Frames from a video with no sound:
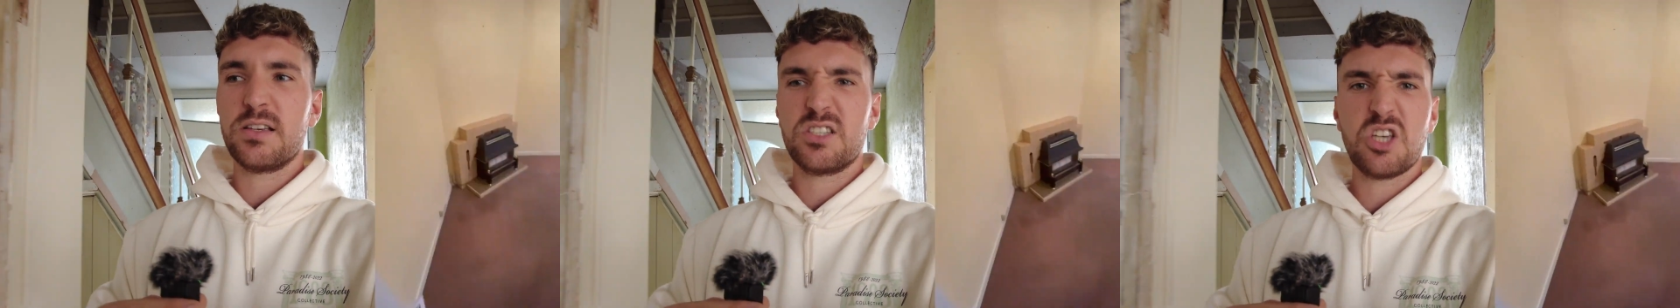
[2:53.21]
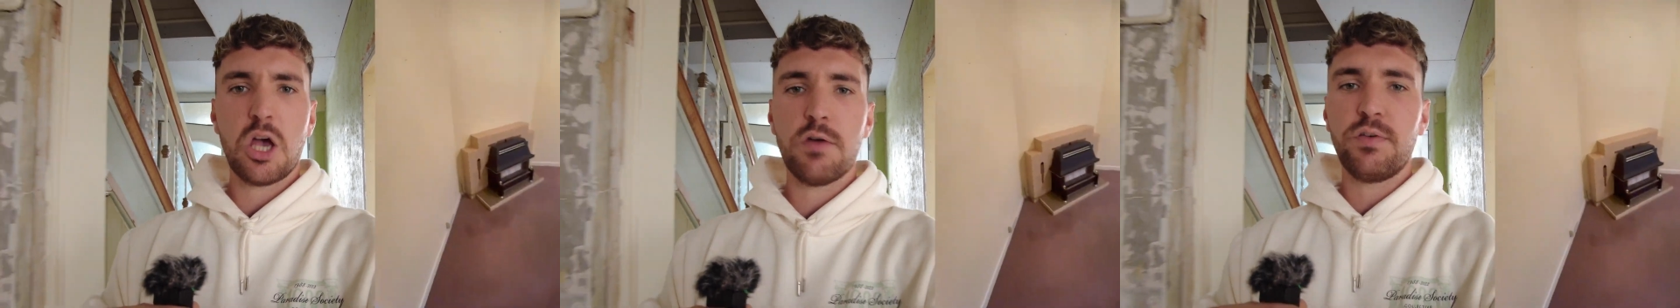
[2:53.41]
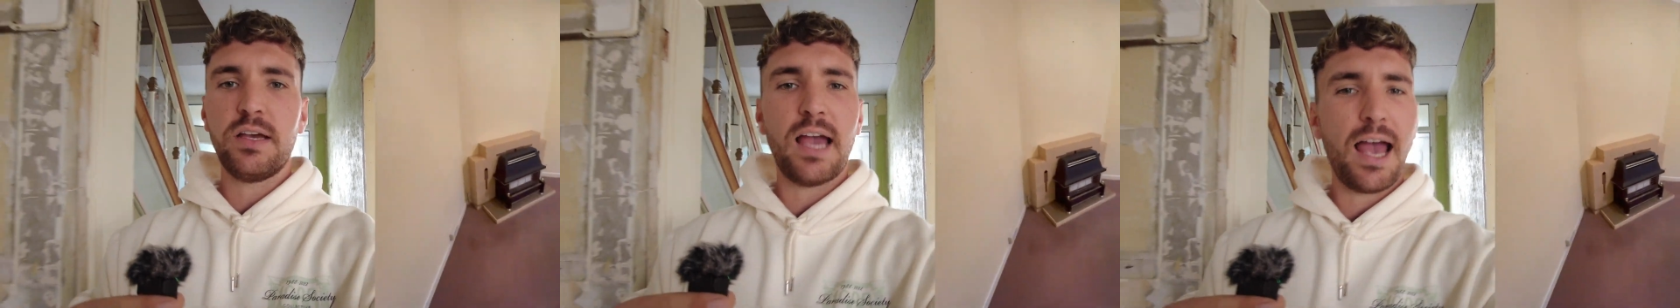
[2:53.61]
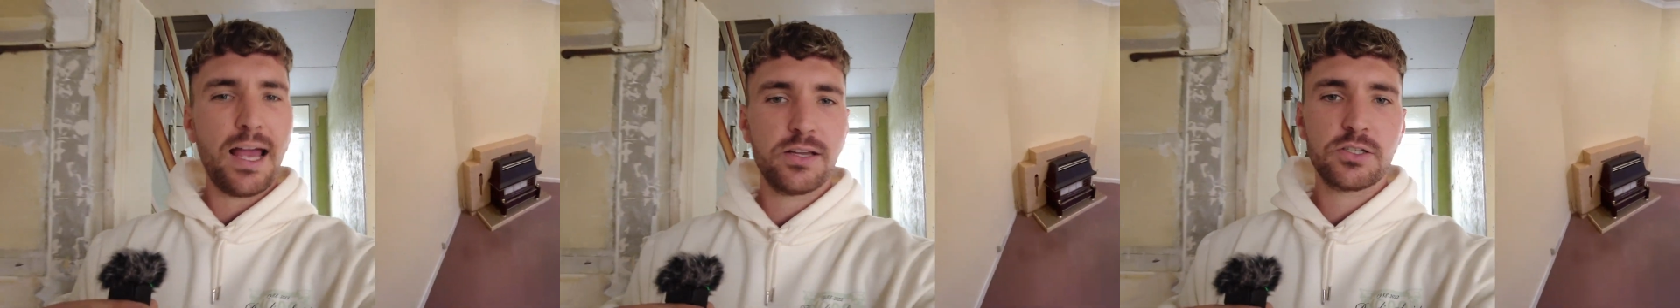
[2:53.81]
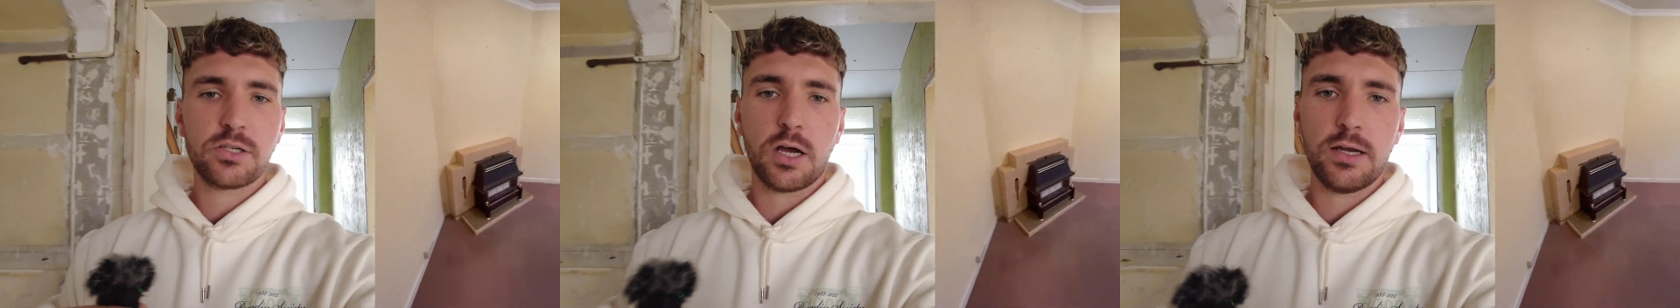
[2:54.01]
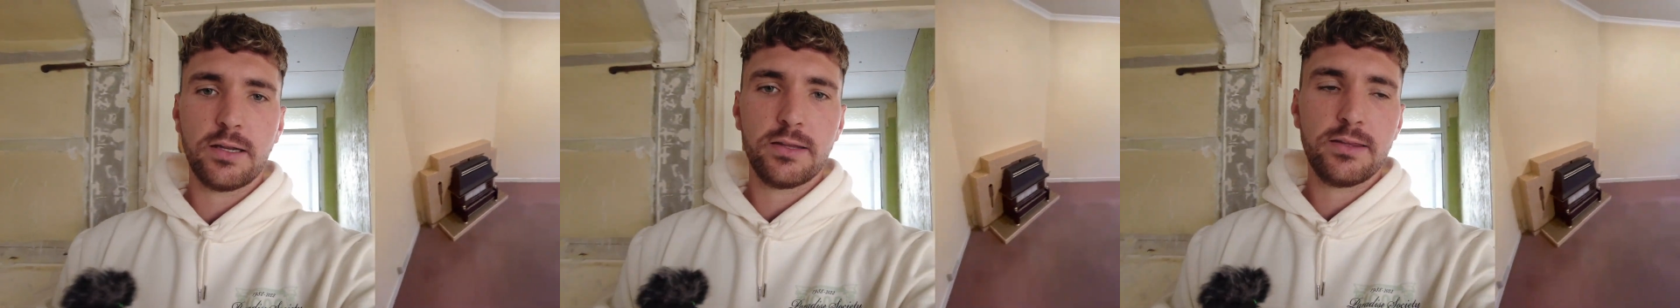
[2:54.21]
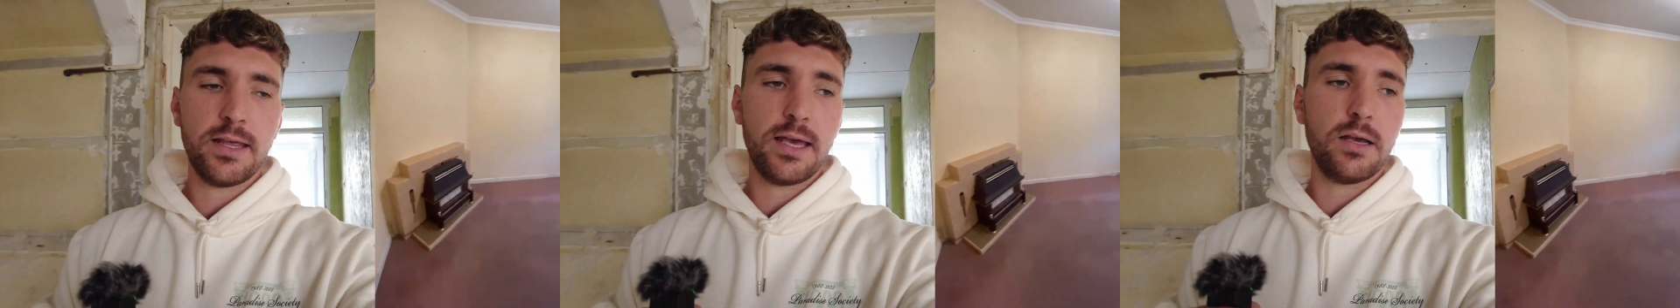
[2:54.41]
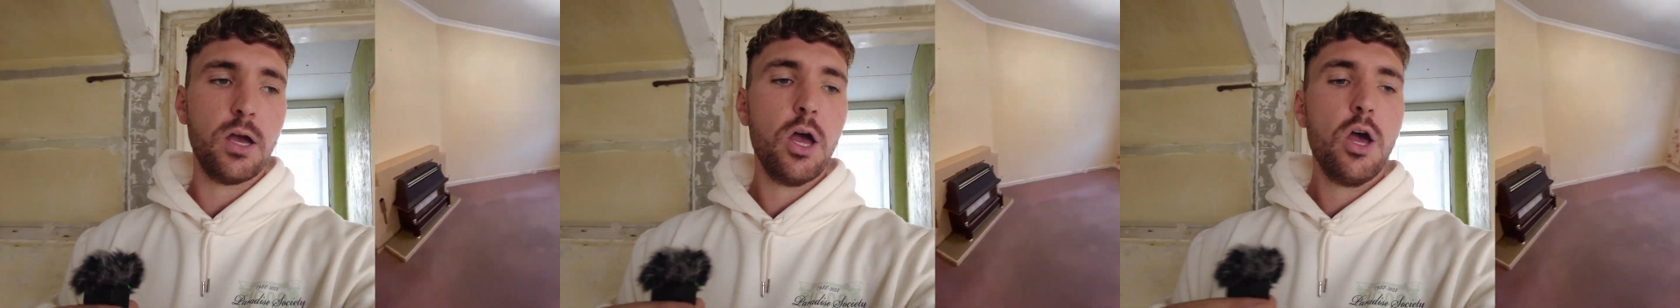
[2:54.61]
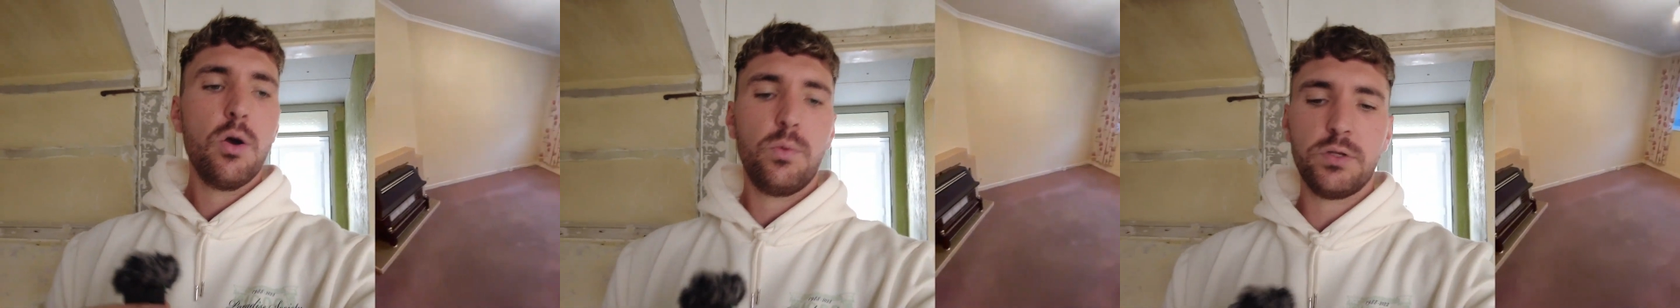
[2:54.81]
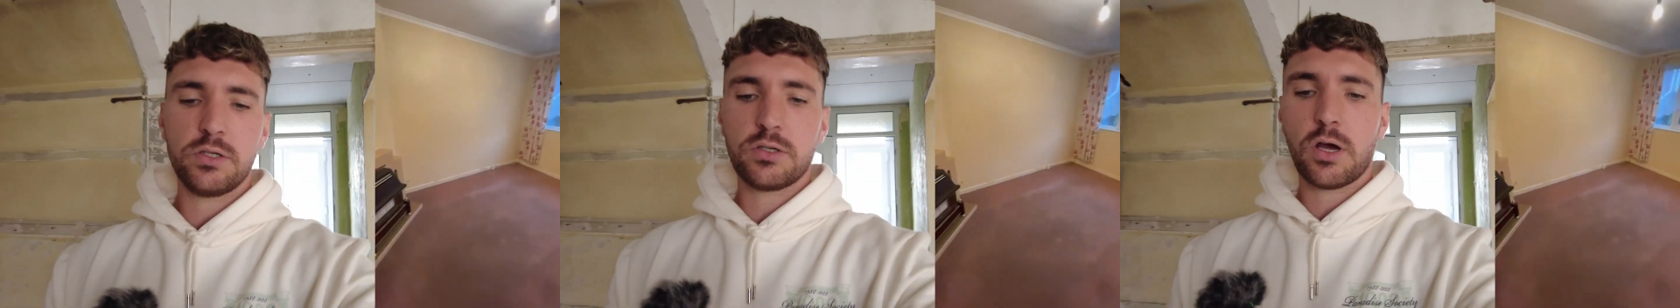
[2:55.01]
serving hatch kind of thing,
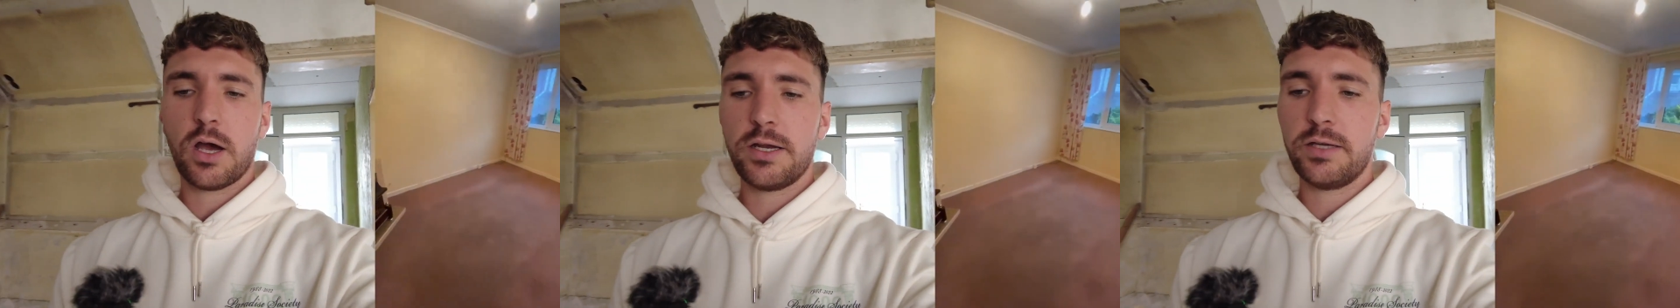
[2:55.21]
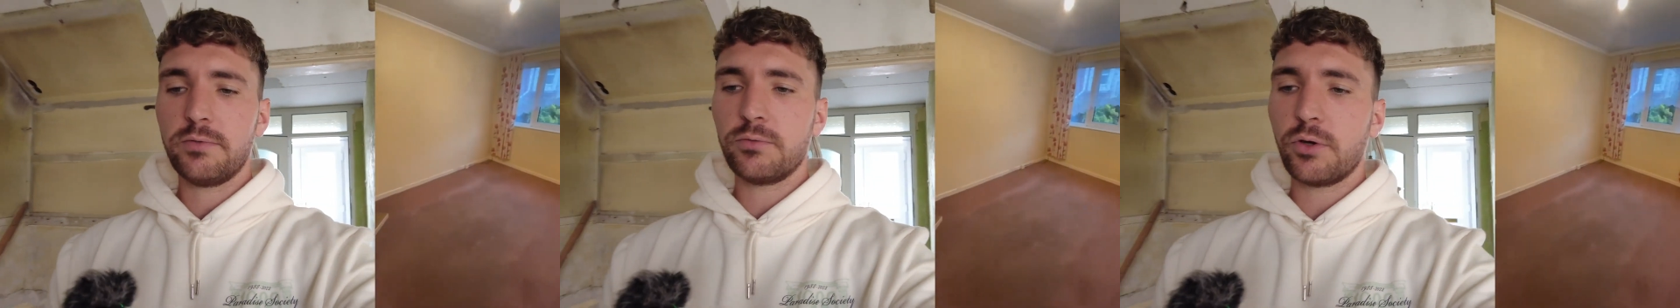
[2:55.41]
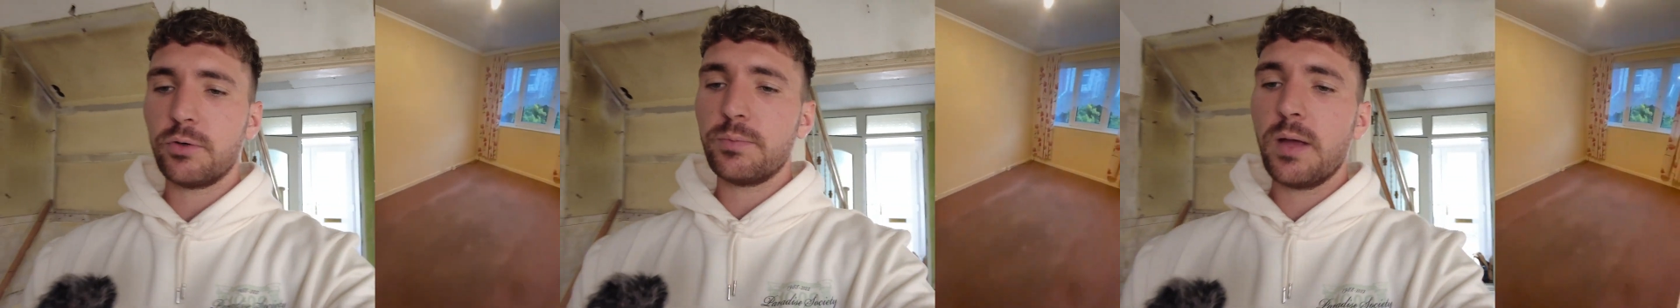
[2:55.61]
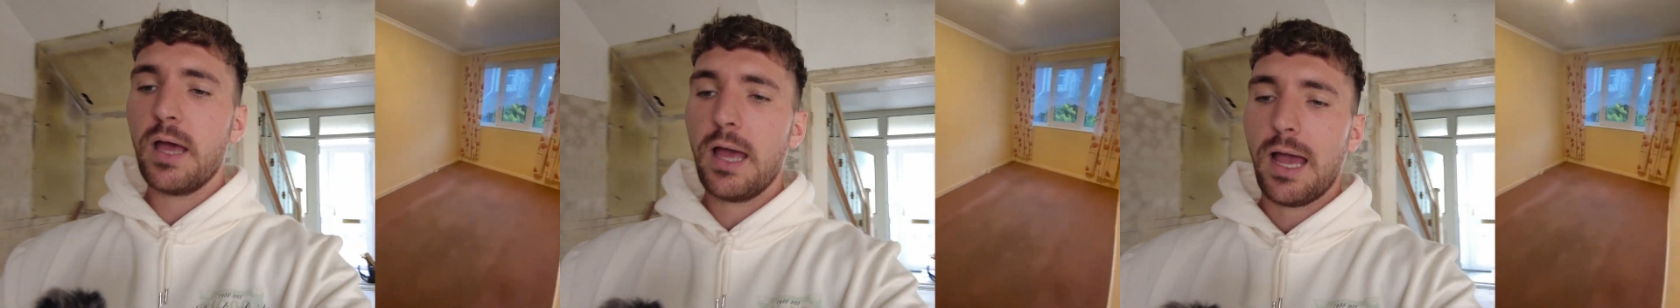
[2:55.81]
with a dining room.